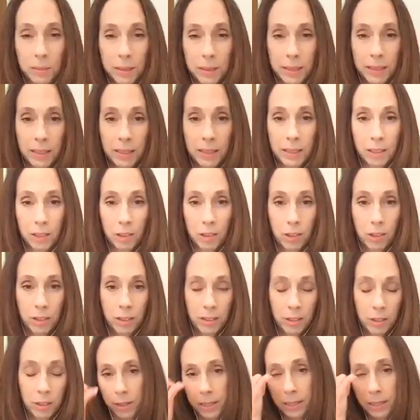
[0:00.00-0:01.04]
my gosh.
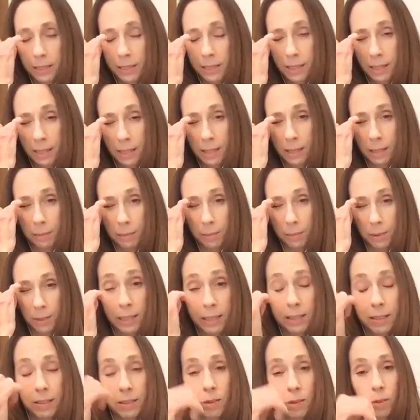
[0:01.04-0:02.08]
Crazy times.
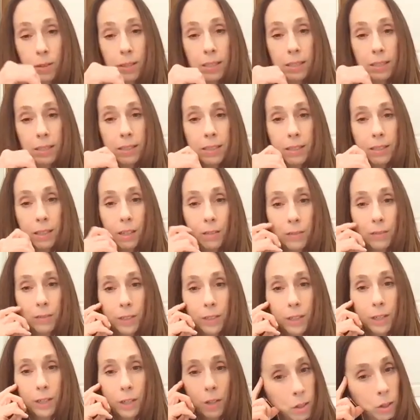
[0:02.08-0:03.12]
That's crazy stuff.
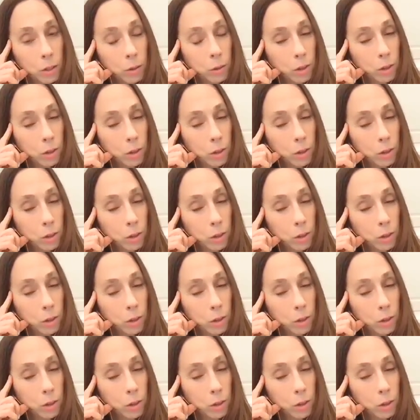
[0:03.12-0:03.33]
So